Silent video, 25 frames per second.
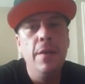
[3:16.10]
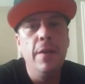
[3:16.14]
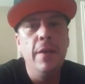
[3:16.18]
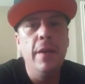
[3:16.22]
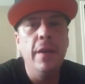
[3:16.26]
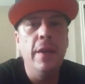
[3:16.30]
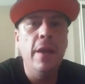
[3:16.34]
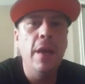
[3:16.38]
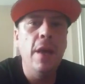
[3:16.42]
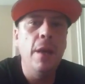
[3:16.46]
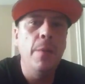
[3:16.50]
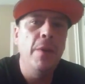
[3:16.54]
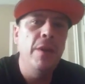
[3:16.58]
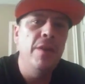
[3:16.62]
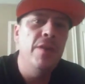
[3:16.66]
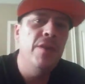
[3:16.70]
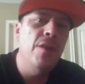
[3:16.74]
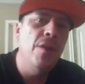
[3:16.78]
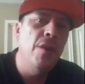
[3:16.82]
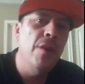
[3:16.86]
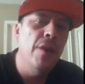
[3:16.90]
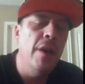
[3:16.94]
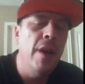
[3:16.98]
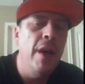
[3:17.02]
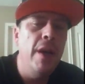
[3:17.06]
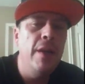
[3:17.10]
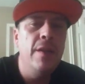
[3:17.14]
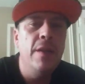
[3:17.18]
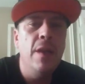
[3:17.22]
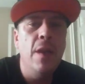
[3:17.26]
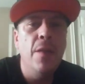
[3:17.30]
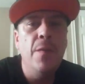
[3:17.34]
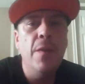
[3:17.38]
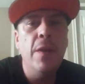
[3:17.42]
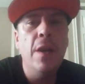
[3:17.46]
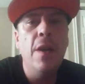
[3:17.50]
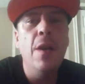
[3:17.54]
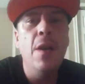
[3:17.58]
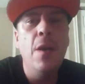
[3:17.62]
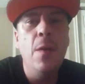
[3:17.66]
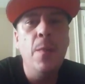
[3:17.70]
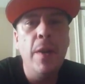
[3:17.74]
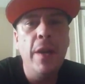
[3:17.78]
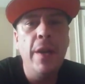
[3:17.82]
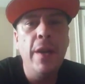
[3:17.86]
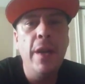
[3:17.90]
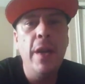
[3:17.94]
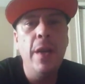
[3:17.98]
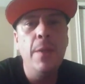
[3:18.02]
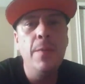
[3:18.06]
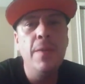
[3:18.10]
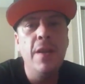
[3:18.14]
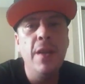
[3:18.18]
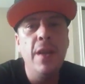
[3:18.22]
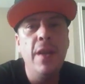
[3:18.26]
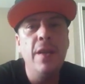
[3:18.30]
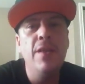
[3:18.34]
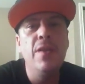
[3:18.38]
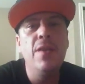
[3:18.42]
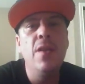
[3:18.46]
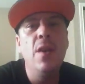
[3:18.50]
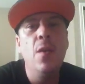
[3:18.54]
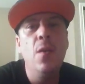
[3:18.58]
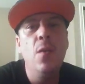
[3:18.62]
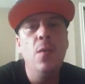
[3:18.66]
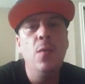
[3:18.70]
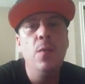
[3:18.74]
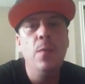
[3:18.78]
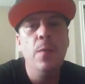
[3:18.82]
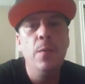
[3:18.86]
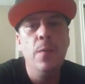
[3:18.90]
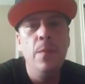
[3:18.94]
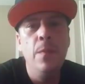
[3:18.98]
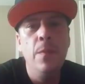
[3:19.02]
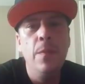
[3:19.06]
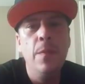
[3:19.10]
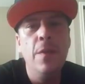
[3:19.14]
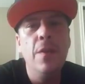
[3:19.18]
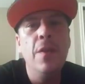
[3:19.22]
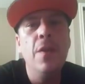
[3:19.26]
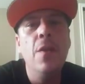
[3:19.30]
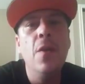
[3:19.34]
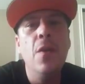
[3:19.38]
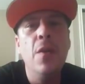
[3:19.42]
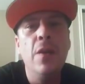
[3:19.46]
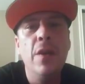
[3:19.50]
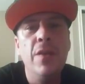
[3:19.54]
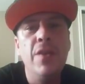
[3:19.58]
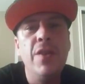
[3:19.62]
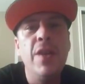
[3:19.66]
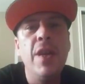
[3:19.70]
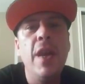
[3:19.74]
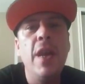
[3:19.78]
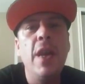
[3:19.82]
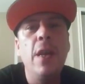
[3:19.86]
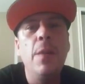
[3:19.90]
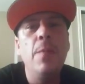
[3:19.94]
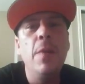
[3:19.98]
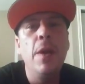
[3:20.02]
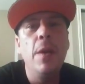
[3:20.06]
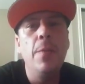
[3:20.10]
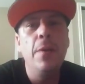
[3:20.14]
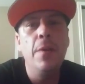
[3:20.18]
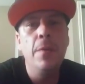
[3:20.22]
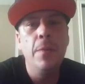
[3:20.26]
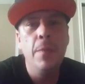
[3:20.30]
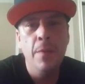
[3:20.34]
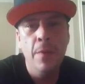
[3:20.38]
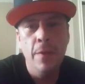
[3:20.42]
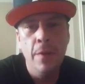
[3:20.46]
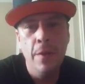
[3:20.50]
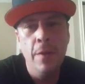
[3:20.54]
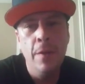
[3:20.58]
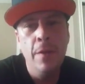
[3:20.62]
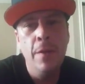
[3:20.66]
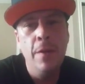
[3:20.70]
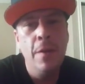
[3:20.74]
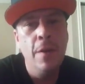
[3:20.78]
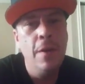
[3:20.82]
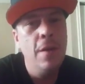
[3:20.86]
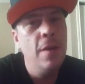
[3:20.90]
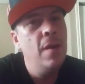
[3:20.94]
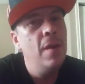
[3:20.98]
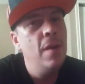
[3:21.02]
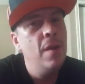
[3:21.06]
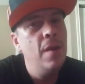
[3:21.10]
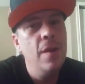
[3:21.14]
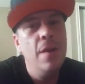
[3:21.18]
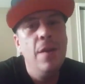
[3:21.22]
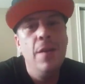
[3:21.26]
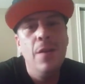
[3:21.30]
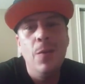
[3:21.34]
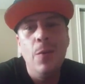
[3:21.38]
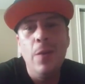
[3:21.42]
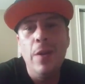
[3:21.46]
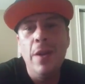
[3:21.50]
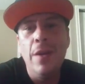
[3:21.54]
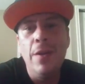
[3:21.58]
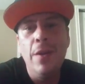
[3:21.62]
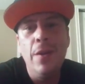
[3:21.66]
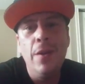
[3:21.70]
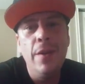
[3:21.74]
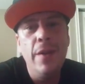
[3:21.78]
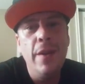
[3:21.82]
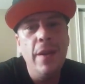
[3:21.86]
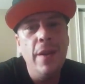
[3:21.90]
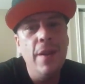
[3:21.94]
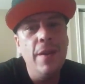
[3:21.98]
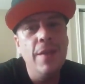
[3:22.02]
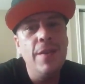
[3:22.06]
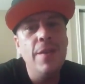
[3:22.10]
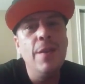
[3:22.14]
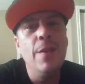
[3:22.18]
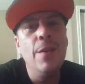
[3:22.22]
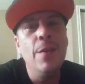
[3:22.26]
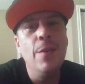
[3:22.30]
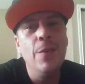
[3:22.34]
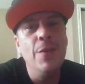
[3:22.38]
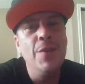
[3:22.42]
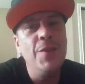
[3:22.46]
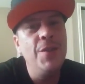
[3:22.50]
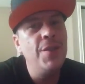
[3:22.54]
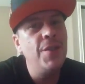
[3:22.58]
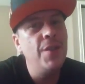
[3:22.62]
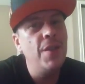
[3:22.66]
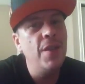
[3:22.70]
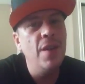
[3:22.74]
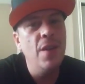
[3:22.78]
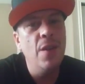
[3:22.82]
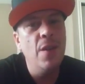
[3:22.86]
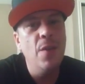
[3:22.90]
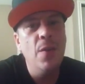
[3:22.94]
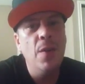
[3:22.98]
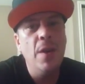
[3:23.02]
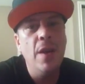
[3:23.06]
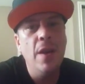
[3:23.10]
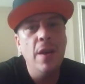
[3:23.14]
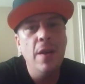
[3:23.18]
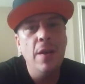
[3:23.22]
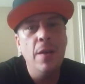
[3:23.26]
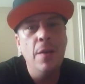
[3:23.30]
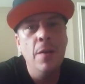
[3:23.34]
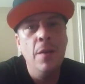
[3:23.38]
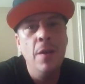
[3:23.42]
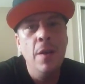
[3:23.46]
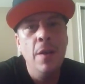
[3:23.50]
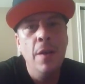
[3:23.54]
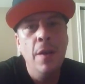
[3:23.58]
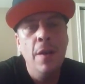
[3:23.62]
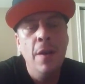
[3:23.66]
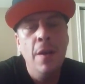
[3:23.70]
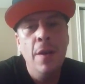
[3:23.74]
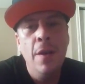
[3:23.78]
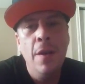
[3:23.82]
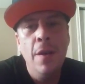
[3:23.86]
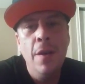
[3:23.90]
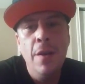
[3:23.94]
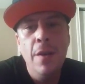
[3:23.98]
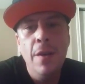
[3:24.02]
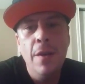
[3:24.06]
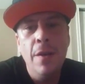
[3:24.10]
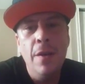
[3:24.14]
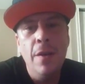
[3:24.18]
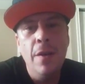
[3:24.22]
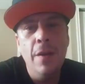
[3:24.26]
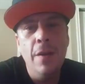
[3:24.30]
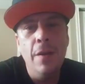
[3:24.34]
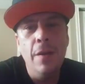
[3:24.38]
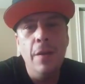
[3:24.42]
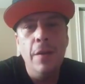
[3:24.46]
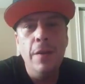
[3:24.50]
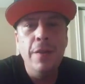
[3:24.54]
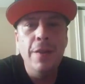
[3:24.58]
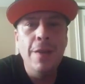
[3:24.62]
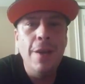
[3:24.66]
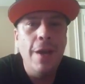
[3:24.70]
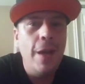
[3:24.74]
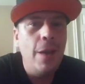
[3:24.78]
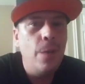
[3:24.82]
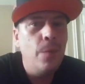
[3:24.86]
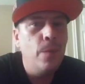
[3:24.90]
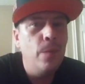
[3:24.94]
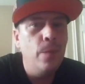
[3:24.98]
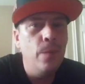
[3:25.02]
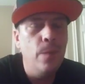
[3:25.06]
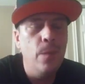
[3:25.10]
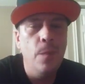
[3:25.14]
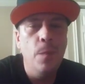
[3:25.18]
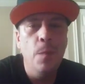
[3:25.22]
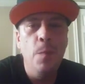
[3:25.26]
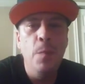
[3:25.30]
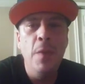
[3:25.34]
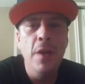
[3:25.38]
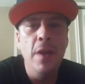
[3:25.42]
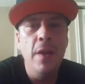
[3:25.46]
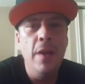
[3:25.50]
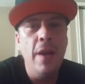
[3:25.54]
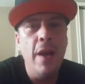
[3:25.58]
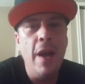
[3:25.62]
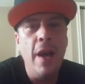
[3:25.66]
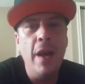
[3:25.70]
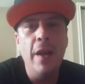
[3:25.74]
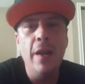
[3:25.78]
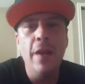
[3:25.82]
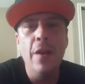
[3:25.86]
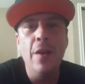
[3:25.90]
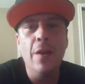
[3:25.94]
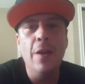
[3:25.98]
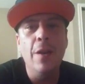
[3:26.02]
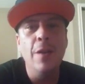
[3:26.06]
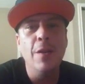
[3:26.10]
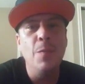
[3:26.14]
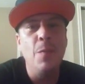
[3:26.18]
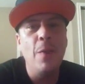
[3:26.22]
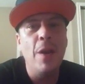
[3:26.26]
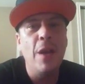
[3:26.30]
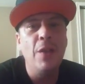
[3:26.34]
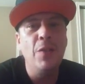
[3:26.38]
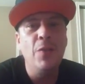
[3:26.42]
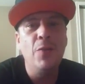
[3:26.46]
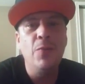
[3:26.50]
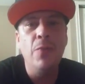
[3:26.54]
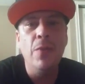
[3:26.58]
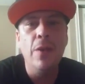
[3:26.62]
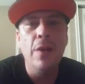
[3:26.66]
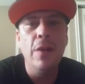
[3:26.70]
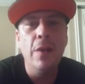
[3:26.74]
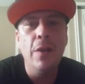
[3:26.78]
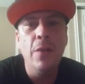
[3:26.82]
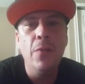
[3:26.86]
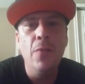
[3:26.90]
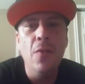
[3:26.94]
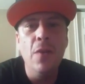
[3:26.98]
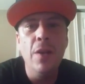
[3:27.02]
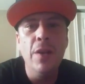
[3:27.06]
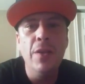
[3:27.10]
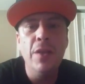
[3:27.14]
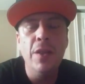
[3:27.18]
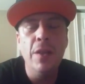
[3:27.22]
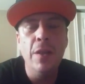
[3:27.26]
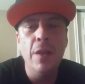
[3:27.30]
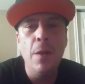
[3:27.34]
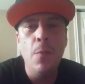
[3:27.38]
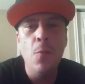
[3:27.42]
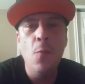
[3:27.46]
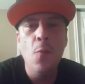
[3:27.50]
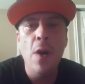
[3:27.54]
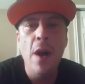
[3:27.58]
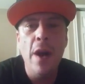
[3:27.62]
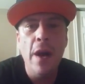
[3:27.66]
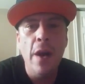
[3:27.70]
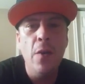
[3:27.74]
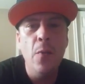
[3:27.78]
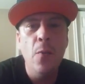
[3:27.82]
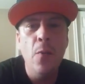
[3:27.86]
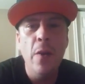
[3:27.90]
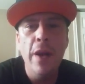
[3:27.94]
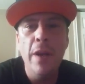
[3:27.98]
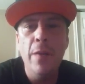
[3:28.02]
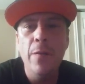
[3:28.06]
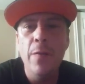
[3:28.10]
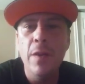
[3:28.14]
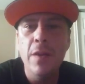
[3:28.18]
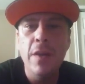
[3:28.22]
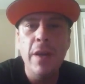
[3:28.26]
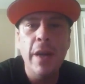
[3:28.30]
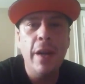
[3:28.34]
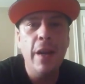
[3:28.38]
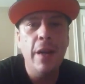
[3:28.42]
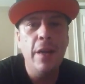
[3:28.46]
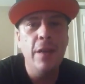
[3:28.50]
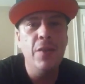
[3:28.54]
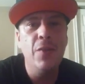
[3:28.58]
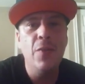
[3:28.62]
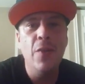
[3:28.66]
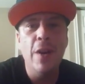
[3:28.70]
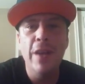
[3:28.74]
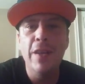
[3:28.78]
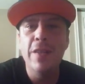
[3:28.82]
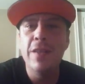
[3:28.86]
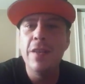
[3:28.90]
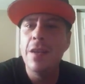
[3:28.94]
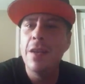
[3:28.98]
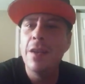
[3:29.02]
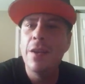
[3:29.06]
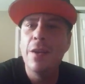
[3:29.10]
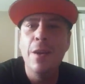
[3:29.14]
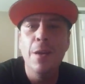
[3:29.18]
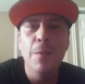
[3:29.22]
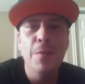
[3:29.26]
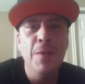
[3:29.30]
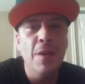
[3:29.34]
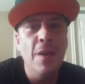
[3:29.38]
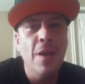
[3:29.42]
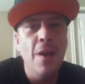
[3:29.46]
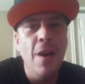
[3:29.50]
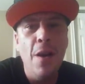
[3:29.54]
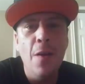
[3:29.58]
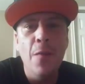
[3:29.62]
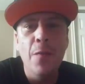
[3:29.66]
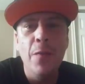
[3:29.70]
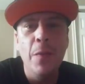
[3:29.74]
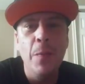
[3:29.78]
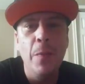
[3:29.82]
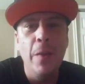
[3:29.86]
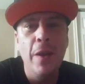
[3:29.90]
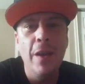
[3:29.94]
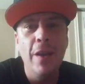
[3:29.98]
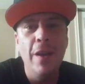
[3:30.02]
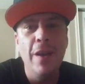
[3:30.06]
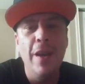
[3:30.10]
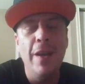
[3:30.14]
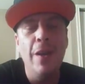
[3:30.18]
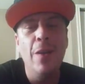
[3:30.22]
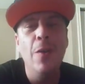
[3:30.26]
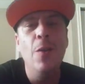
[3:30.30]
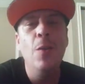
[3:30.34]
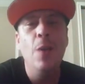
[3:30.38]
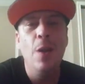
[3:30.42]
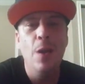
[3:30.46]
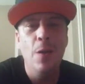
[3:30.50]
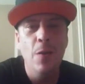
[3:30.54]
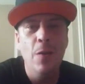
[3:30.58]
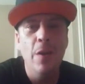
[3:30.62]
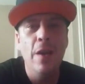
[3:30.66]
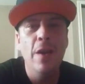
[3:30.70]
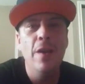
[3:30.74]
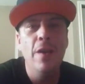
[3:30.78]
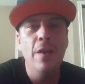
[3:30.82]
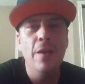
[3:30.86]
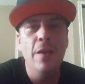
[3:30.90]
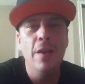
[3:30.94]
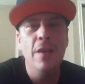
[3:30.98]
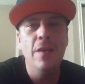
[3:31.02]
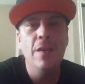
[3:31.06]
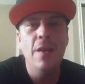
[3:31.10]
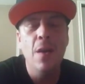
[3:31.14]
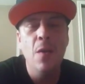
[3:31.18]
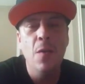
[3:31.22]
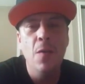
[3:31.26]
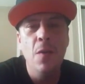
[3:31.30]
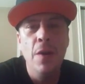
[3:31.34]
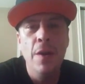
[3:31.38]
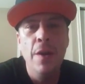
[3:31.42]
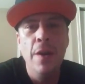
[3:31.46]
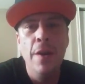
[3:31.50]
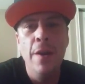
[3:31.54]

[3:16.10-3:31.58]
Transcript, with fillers: They came in, turned the lights off, and called my name. Said, "Hey, Snow, you're on the chain, baby." When I heard that, I said, "Oh, shit, okay." It's like midnight, and here comes my adrenaline rushing. I'm wide awake. Feels like I just drank 10 cups of coffee, man. Like, oh, okay, let's go.